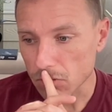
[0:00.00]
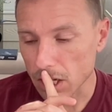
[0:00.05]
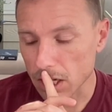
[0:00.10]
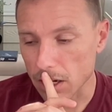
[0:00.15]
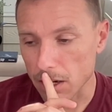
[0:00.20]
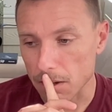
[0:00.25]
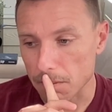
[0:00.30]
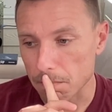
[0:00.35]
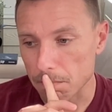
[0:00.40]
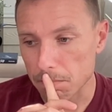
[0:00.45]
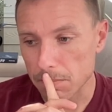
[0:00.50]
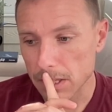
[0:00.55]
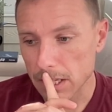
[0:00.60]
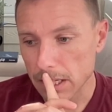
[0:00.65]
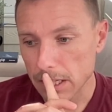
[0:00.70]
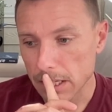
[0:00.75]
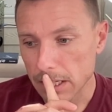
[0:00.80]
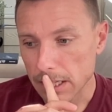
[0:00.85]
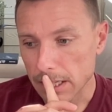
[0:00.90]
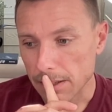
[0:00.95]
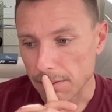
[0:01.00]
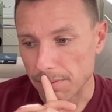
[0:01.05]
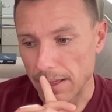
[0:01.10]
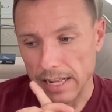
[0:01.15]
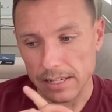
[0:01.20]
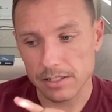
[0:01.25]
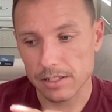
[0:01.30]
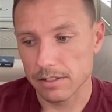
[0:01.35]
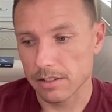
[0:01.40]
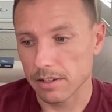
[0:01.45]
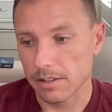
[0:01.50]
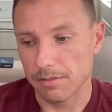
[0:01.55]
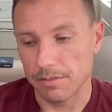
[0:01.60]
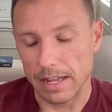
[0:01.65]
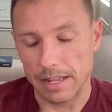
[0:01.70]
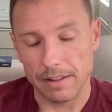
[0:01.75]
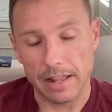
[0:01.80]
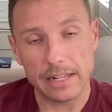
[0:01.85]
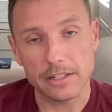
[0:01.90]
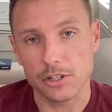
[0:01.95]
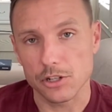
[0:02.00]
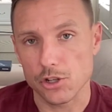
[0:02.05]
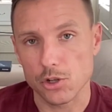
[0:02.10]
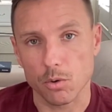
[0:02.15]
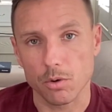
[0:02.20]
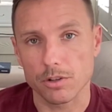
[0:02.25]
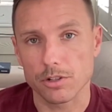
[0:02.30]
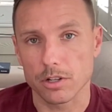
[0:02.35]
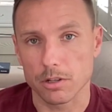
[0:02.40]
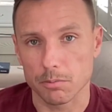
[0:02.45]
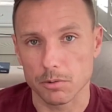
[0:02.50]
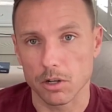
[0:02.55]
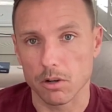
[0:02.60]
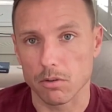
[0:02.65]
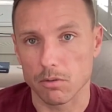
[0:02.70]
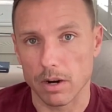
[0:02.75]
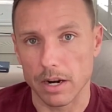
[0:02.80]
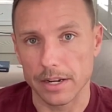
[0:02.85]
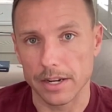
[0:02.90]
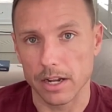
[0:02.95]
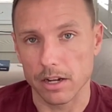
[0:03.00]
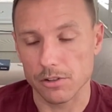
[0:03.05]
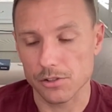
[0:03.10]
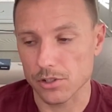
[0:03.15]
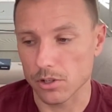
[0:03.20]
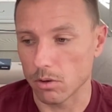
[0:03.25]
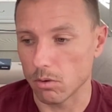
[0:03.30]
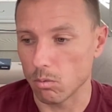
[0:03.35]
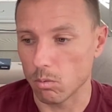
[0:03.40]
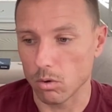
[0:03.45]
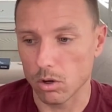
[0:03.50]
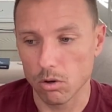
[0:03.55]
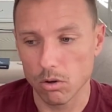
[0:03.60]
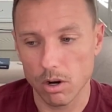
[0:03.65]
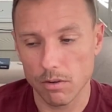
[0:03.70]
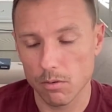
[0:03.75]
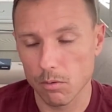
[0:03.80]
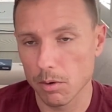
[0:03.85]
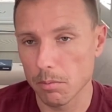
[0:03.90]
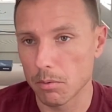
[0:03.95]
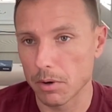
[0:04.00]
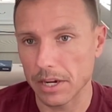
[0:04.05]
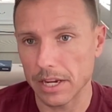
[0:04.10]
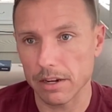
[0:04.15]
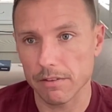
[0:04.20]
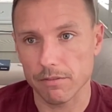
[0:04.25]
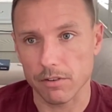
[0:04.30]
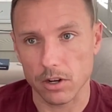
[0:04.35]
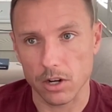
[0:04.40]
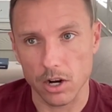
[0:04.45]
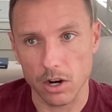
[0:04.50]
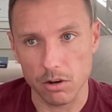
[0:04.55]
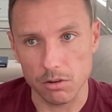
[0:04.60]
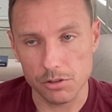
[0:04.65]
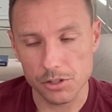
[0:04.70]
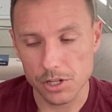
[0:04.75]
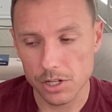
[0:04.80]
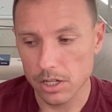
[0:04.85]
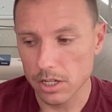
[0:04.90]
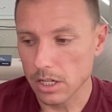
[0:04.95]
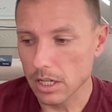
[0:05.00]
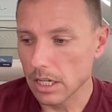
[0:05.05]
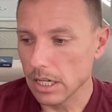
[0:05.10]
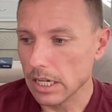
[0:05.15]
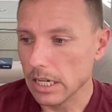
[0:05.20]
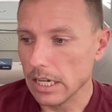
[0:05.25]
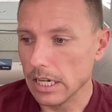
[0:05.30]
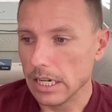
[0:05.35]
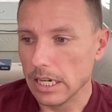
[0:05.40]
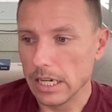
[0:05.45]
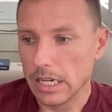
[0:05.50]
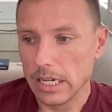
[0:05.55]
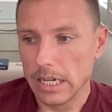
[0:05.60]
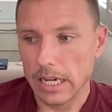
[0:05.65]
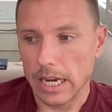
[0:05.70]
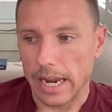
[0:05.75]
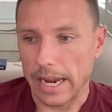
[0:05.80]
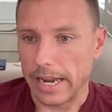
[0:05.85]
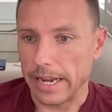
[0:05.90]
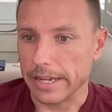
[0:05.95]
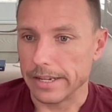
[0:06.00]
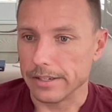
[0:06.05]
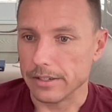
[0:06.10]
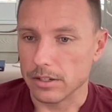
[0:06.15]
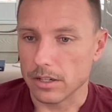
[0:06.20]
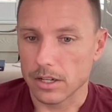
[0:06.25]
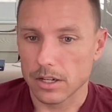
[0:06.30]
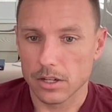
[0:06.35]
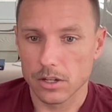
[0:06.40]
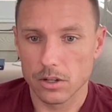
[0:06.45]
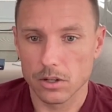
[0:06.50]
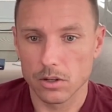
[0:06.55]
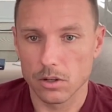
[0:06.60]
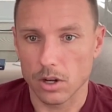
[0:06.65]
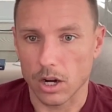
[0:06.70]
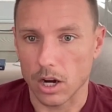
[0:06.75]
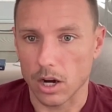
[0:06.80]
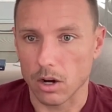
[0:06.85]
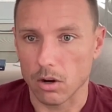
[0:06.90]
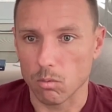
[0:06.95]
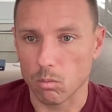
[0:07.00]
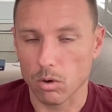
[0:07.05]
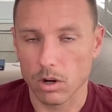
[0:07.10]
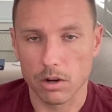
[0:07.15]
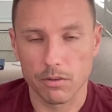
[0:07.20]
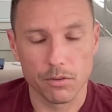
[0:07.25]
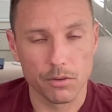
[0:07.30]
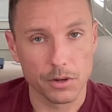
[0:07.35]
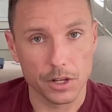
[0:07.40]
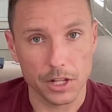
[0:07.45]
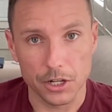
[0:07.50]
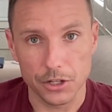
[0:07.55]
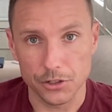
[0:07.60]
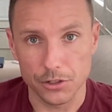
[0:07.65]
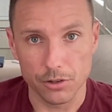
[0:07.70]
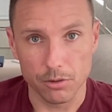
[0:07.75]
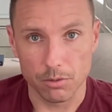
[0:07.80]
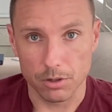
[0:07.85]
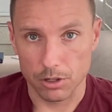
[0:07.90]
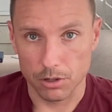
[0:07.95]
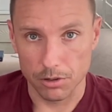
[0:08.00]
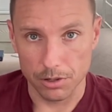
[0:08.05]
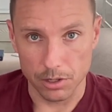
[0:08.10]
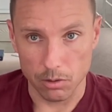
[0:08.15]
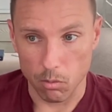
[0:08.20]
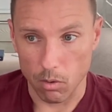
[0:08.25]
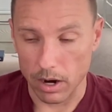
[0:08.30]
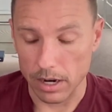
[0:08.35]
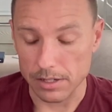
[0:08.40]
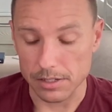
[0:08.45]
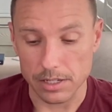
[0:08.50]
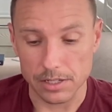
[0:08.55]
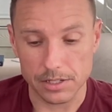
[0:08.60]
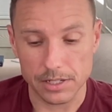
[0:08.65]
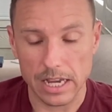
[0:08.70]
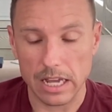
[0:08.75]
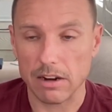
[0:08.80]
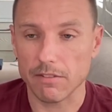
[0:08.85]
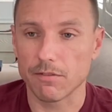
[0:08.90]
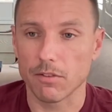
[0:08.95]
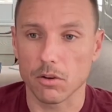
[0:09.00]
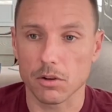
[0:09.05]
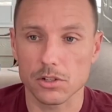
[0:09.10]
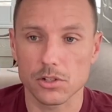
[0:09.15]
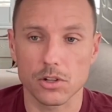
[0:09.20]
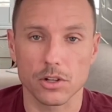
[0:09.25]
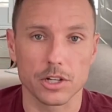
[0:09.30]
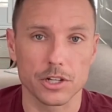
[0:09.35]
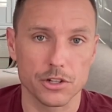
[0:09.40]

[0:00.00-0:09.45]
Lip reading: That's a short-term goal right now. So whoever we bring in for coach, and whatever we're going to do recruiting-wise, it's got to focus on